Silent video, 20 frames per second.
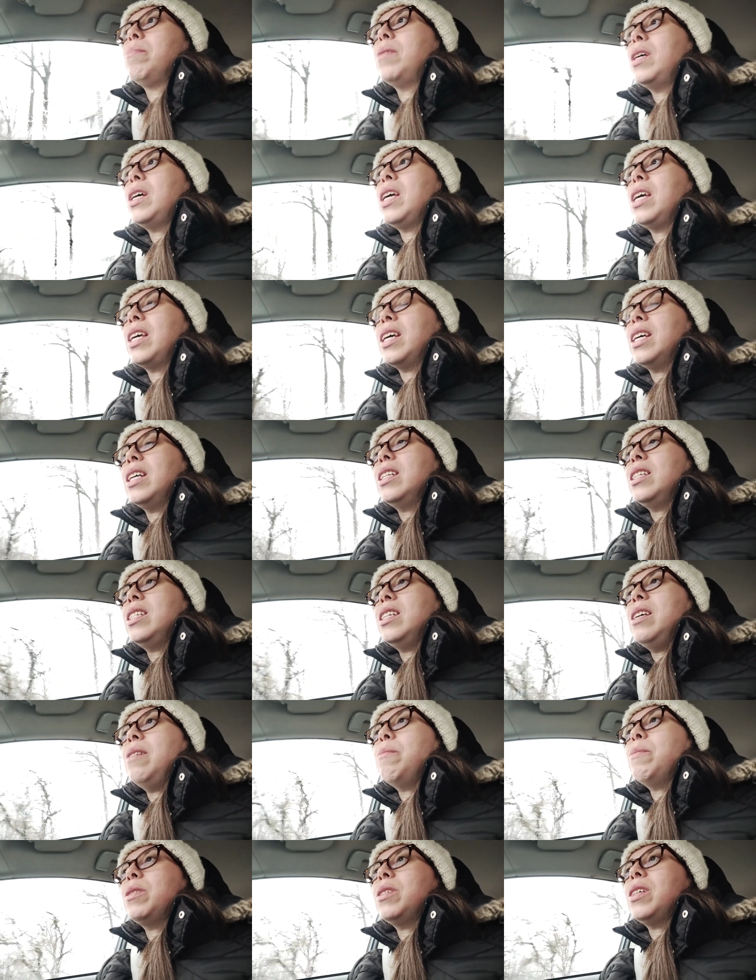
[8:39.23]
Like, it
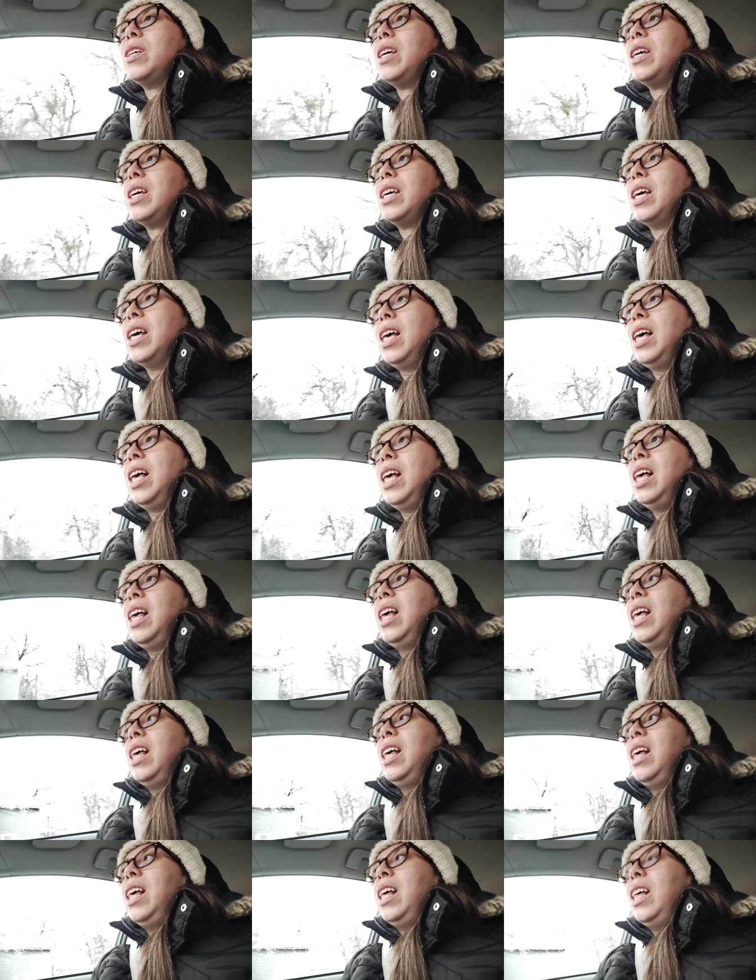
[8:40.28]
seems like
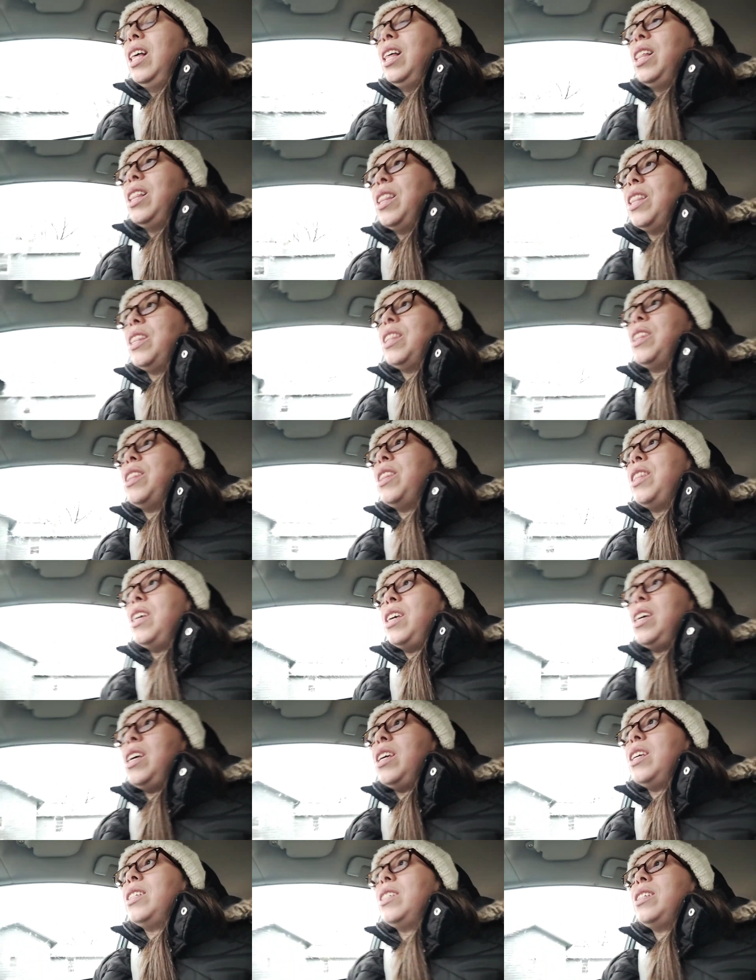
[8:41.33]

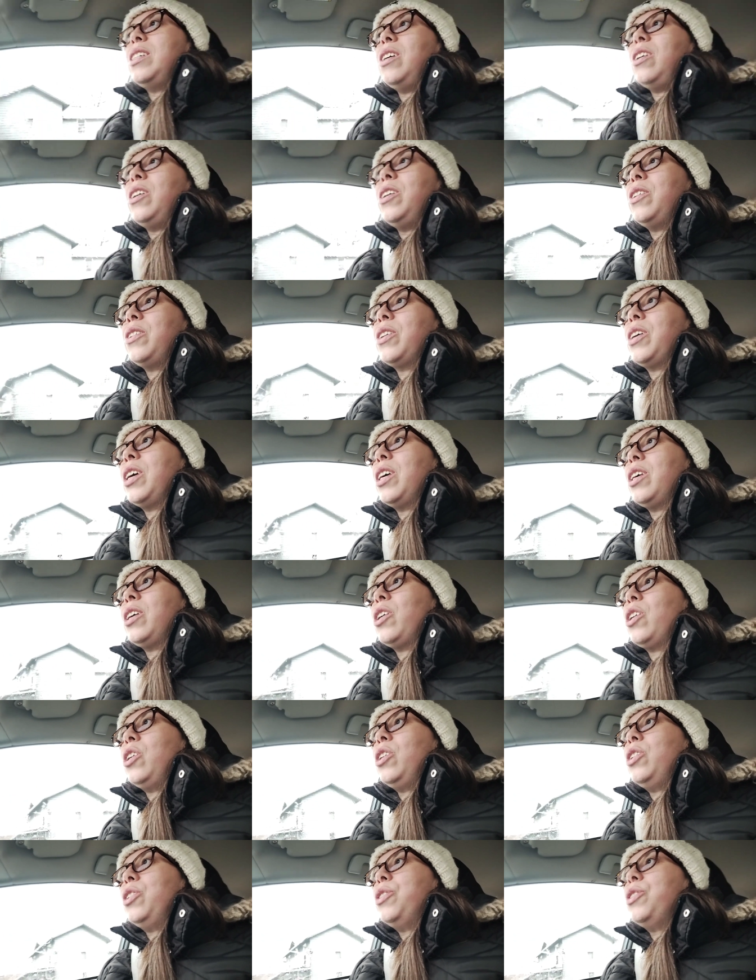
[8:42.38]
the serial
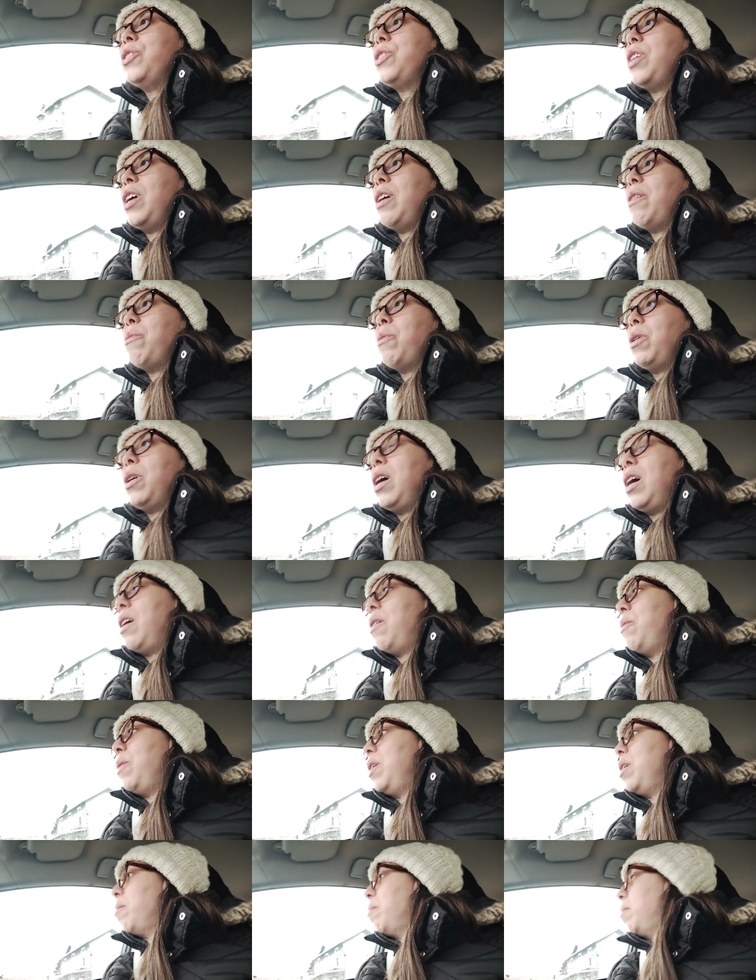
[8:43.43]
killers that were out and